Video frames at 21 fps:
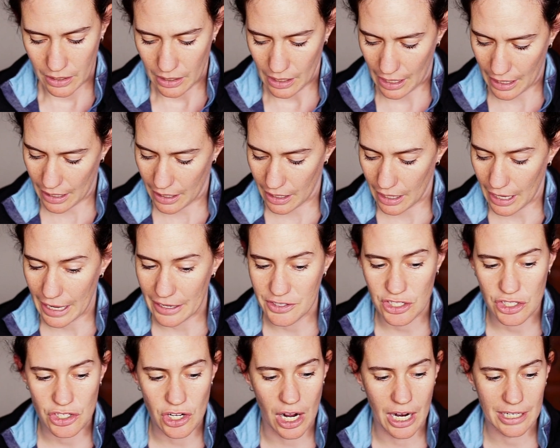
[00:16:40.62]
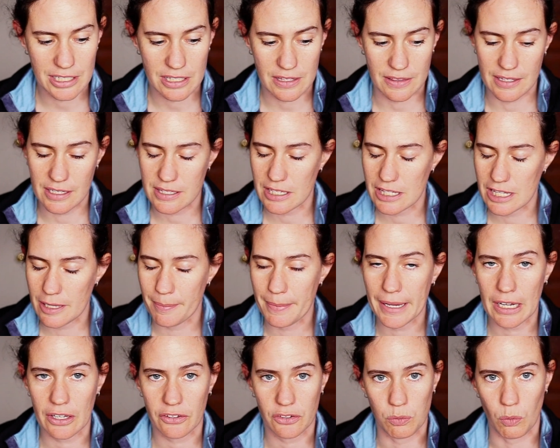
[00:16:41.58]
And she talks, this is the
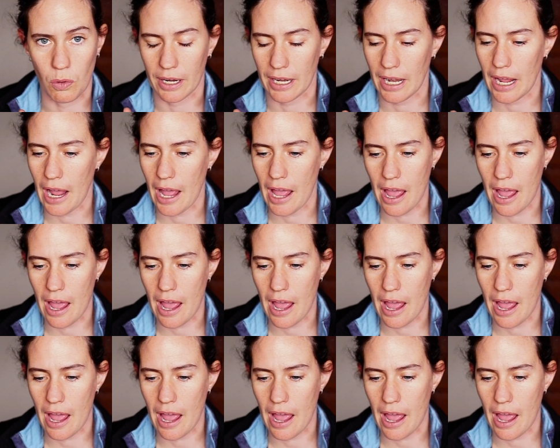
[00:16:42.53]
biggest one.